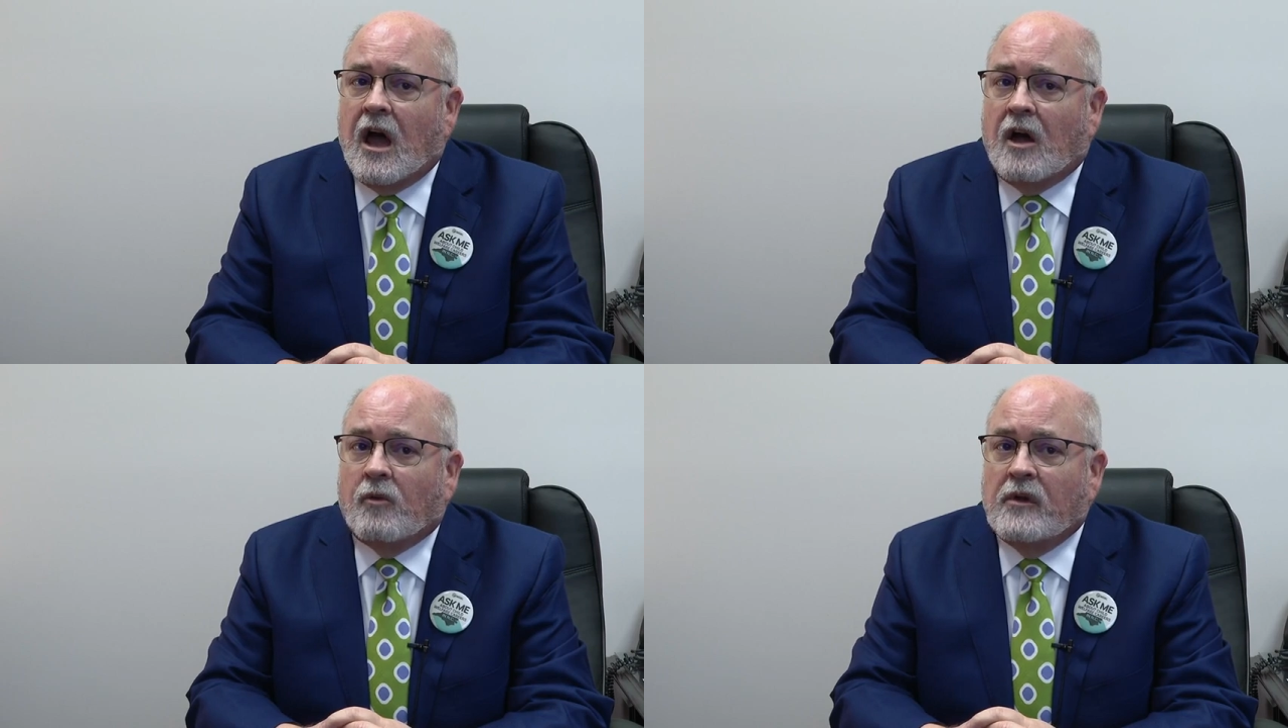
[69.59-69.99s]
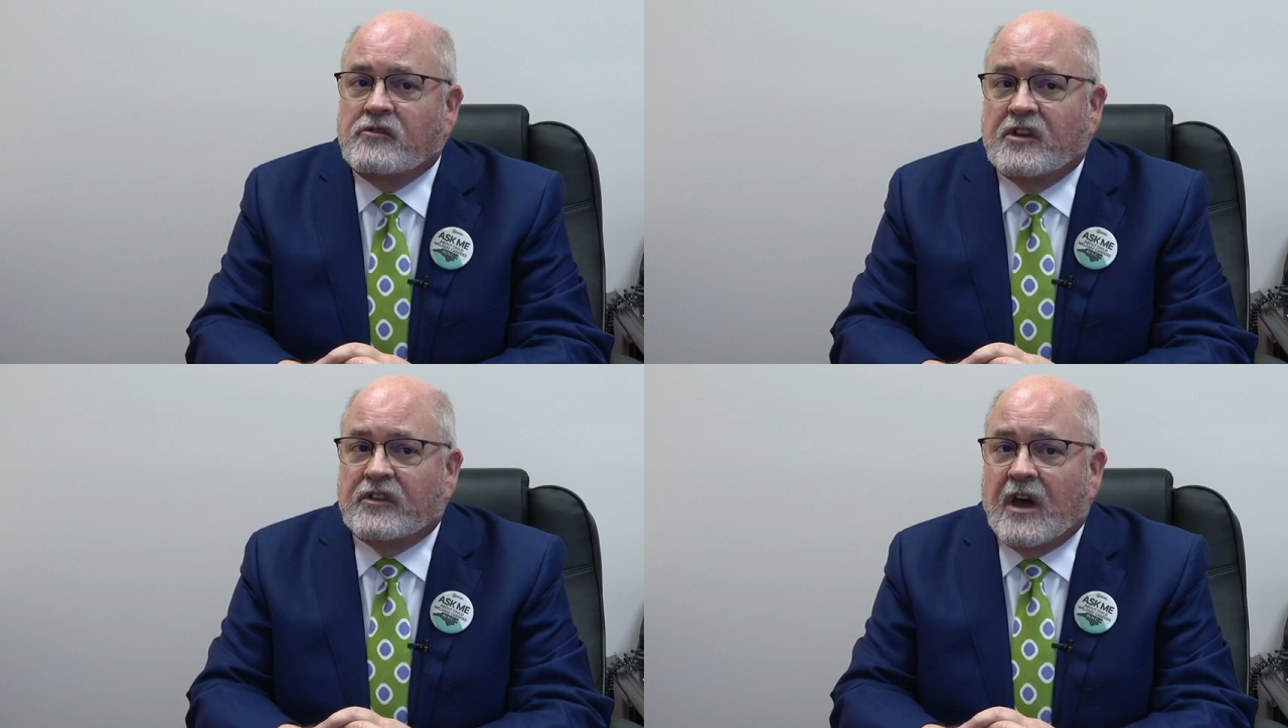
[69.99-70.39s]
Um, we've
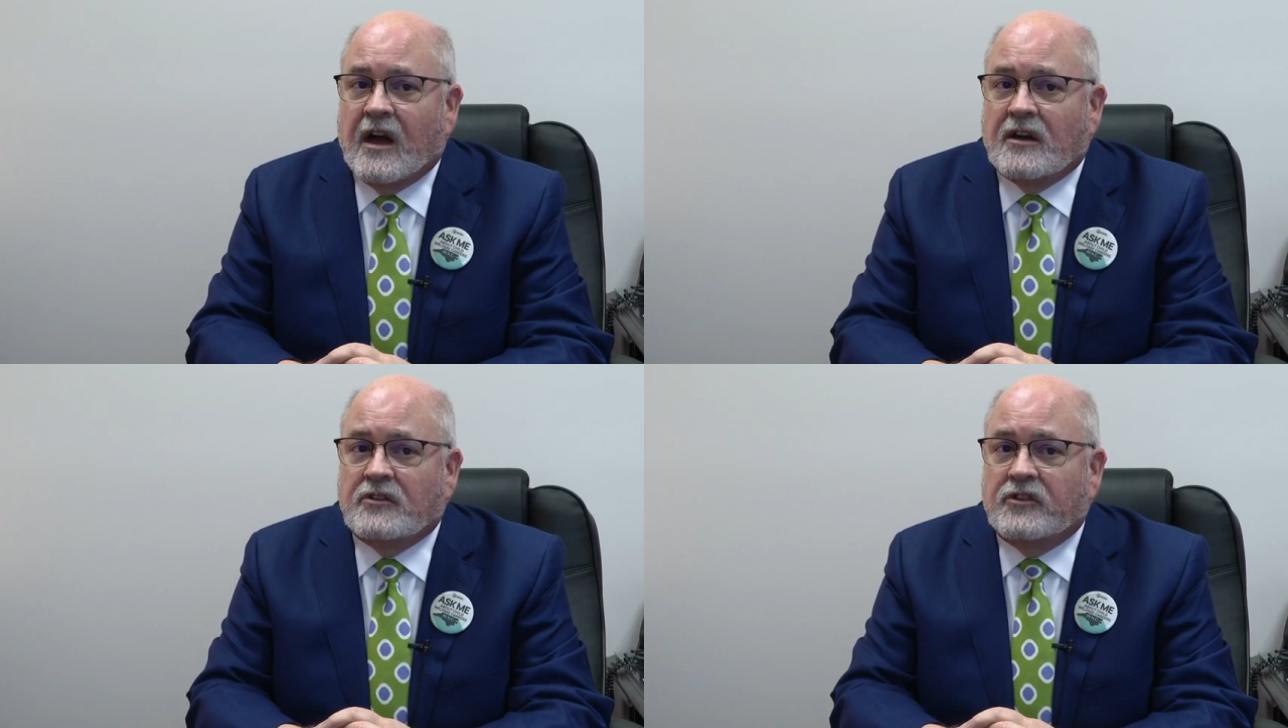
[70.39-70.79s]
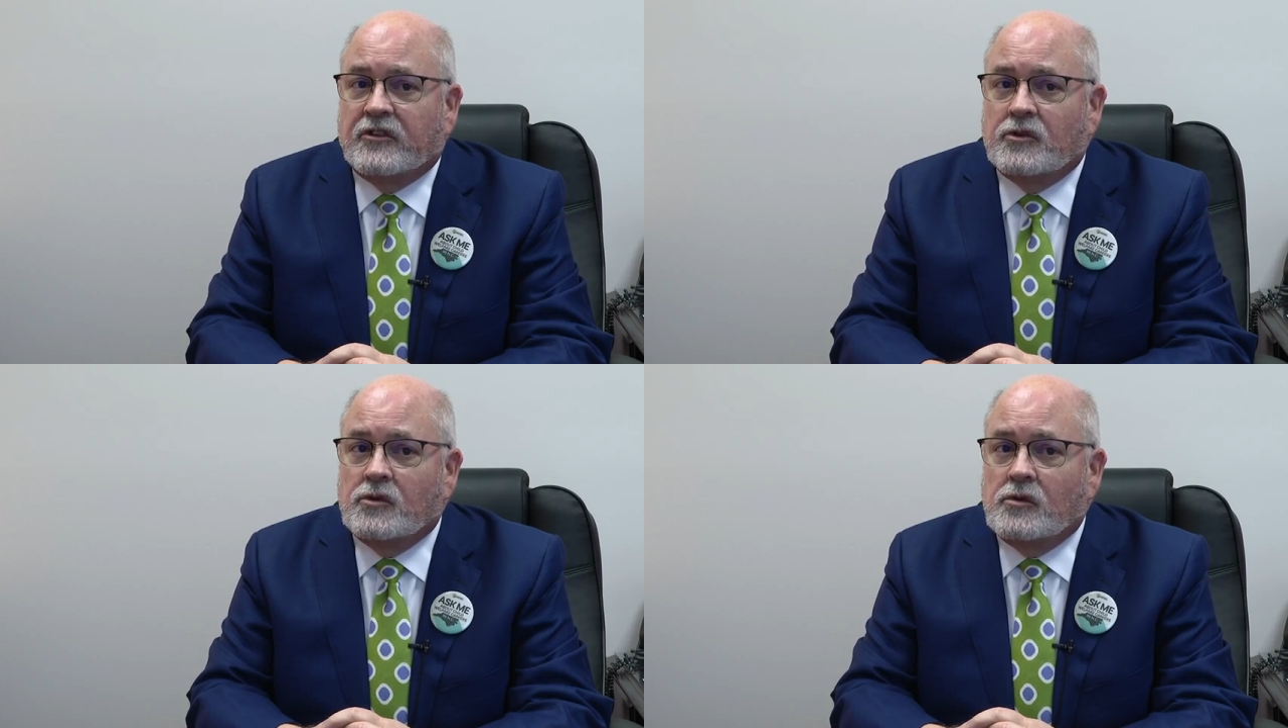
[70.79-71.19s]
just hired
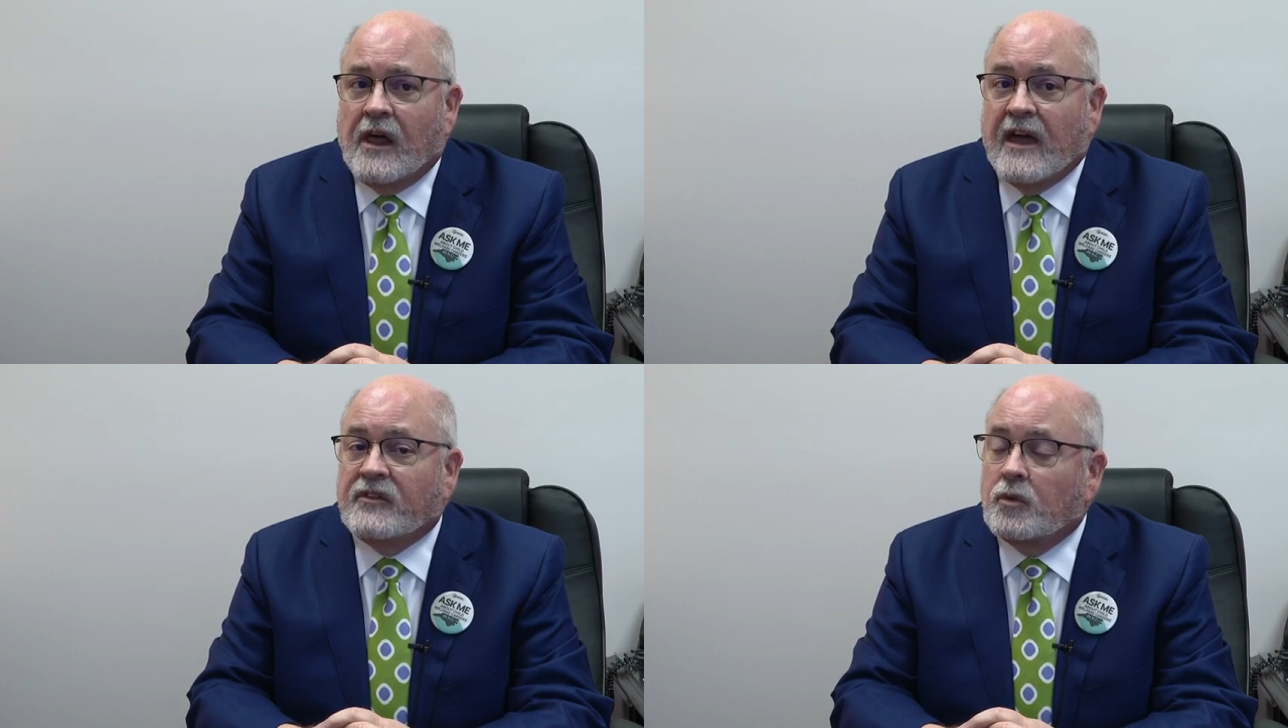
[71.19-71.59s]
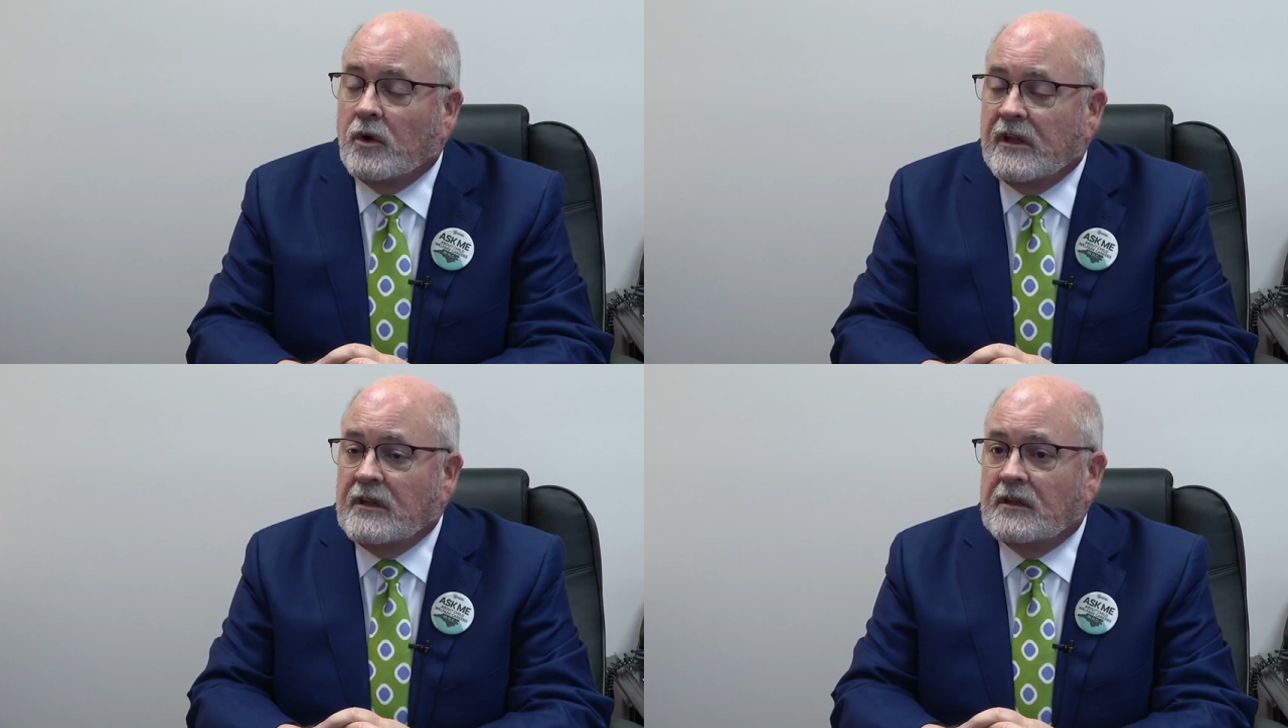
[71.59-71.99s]
two last
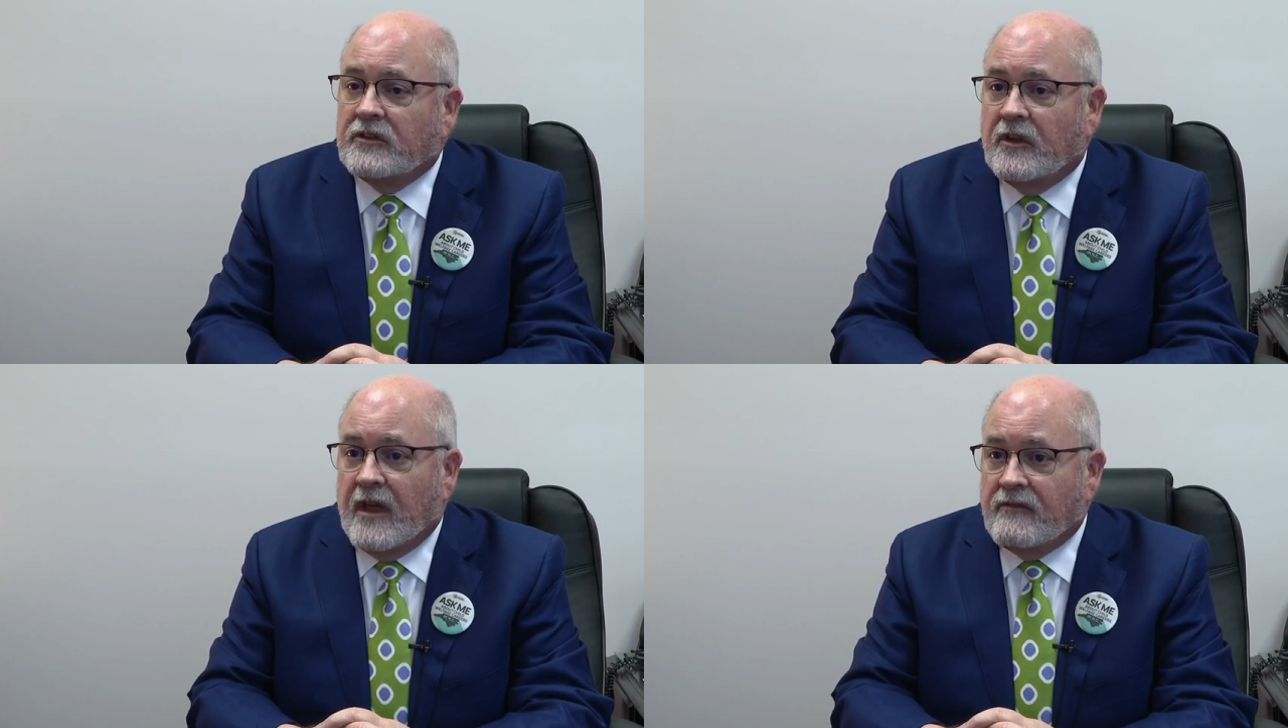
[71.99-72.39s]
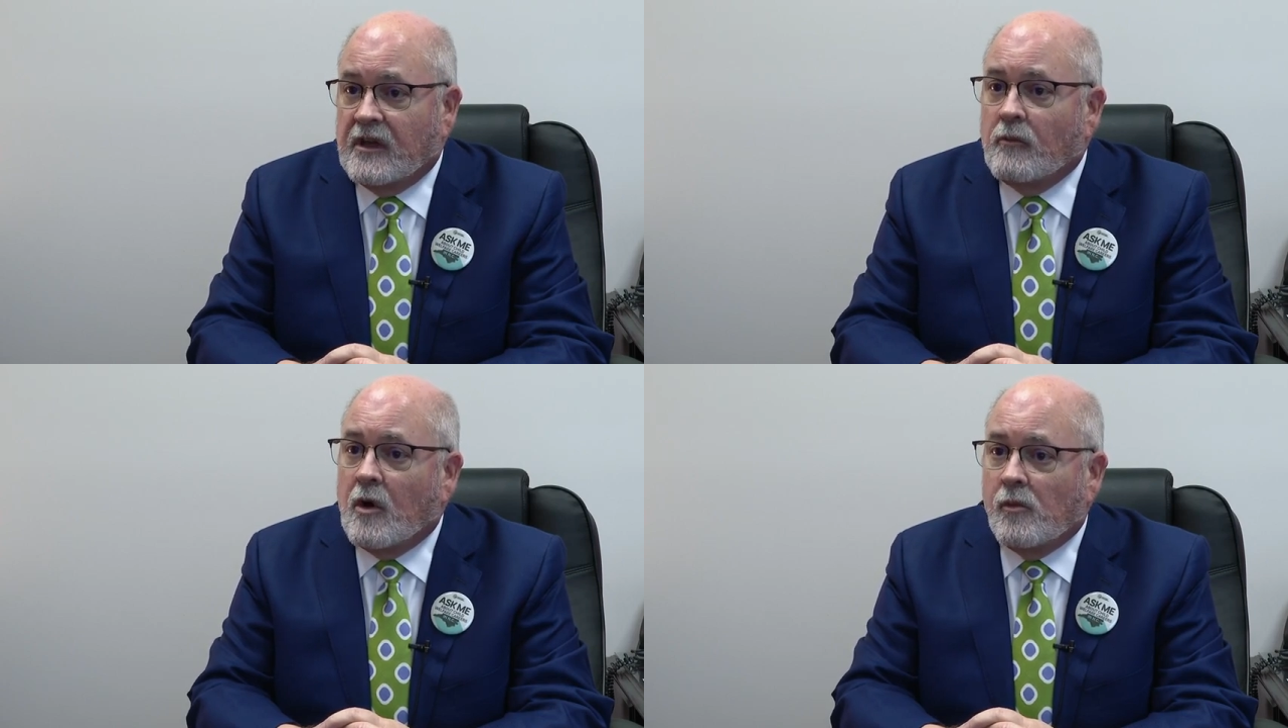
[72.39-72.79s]
week, so they've
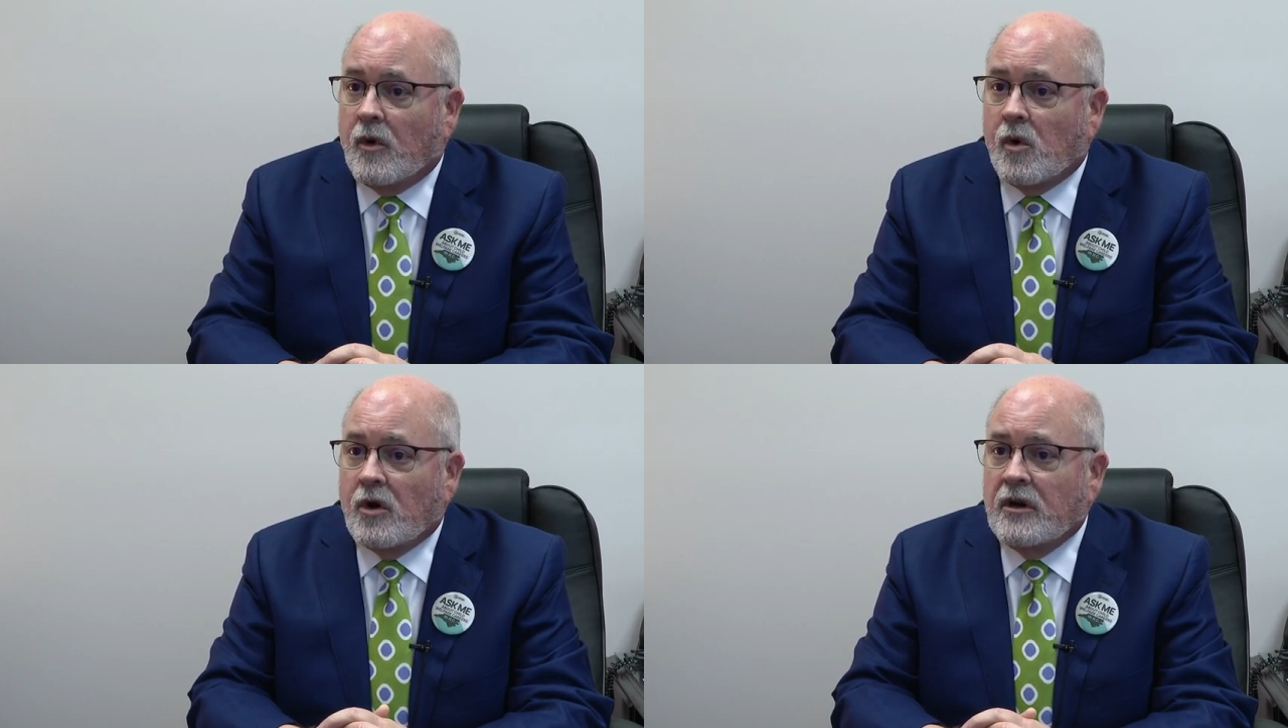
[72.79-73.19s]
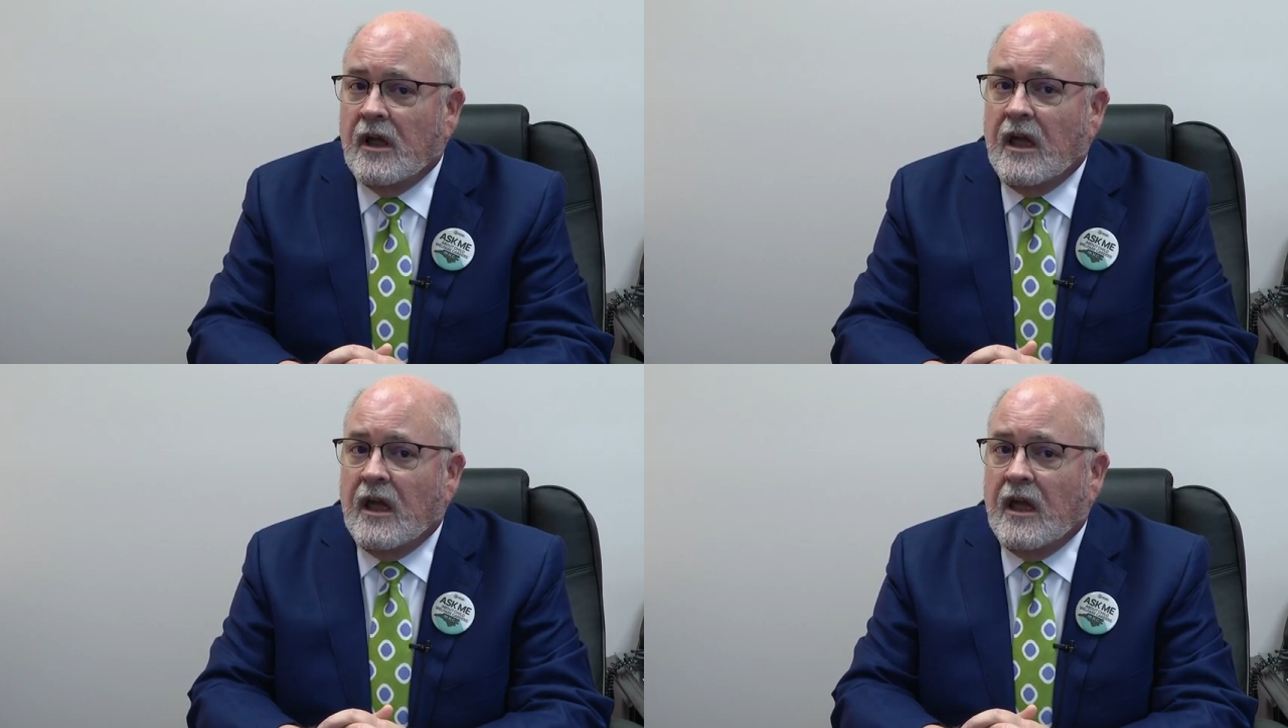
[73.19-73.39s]
come on board,